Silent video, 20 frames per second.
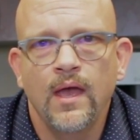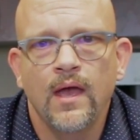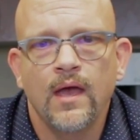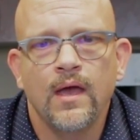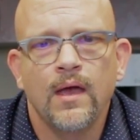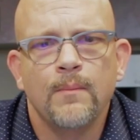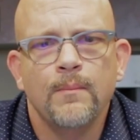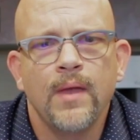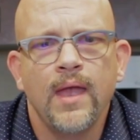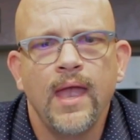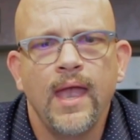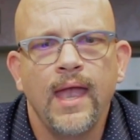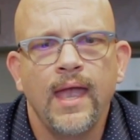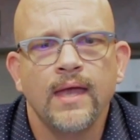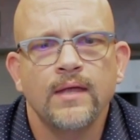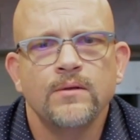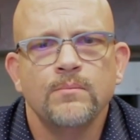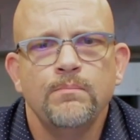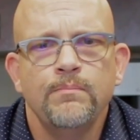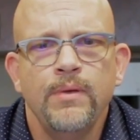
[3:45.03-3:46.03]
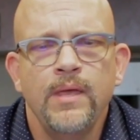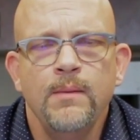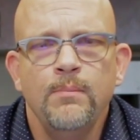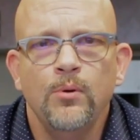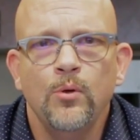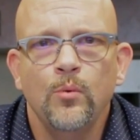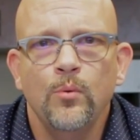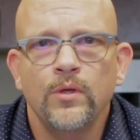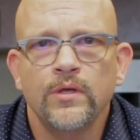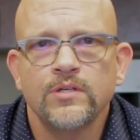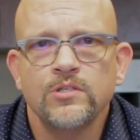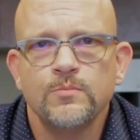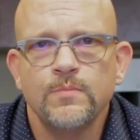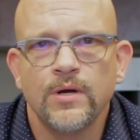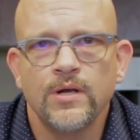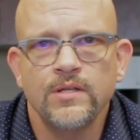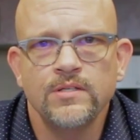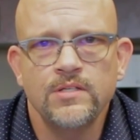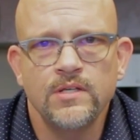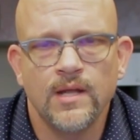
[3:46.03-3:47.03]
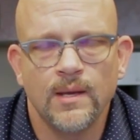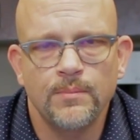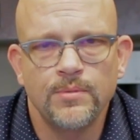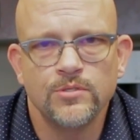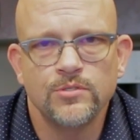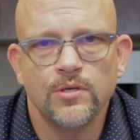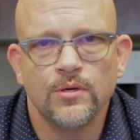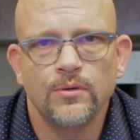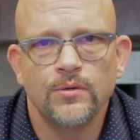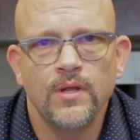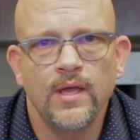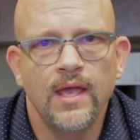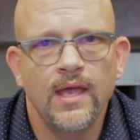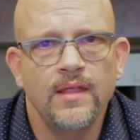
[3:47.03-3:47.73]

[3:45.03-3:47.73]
And people will experience an episode,